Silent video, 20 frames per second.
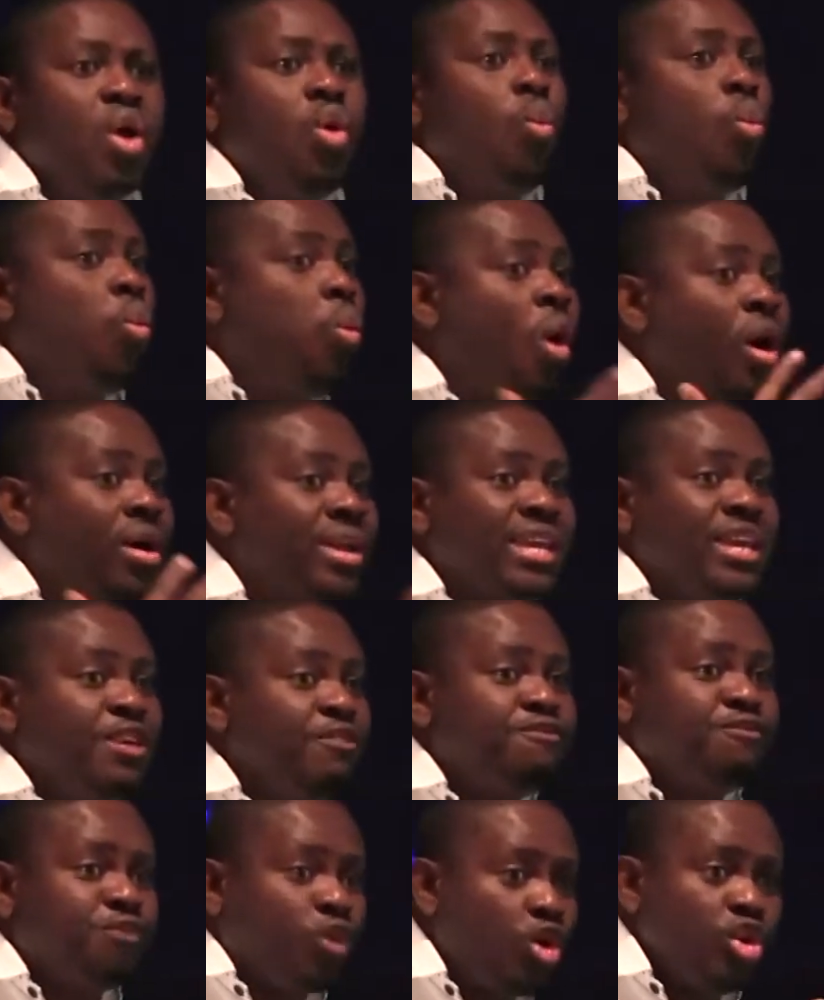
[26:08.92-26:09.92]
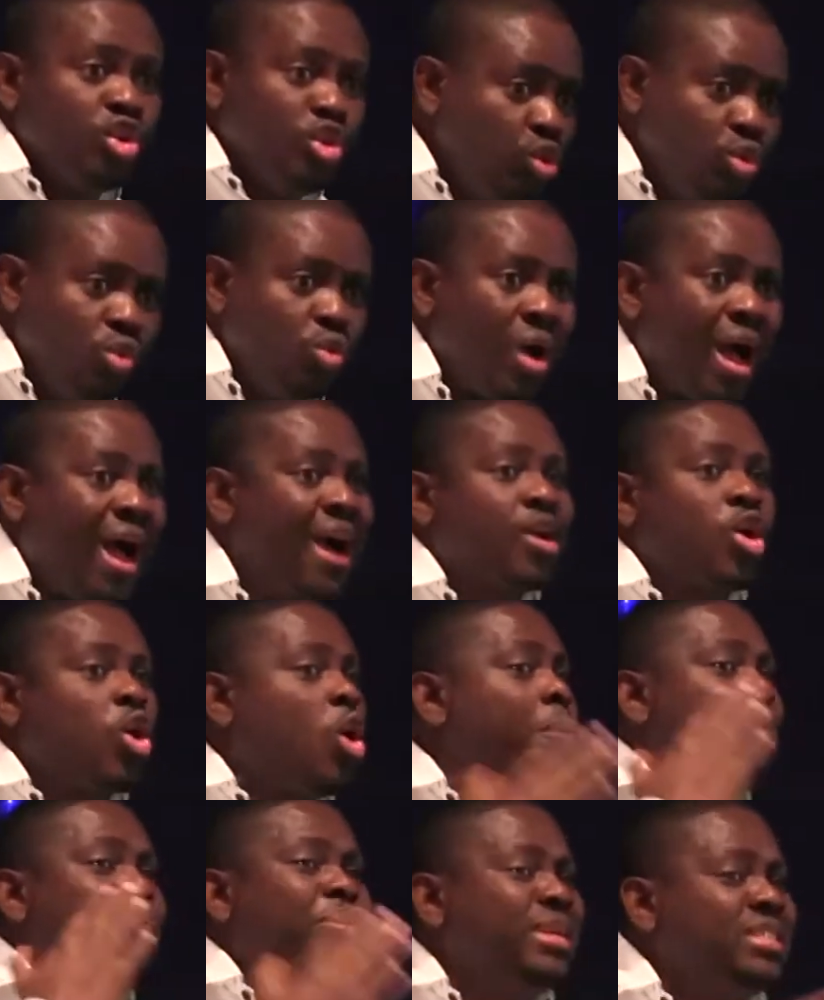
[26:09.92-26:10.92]
working for you,
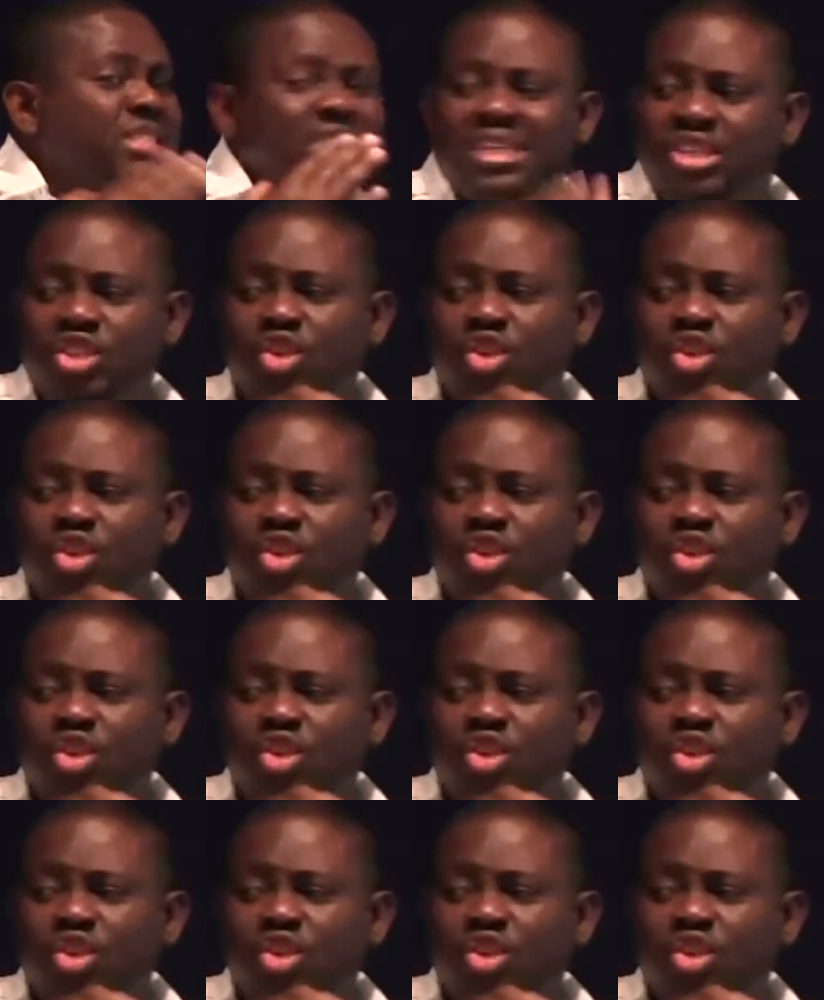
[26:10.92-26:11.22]
accomplishing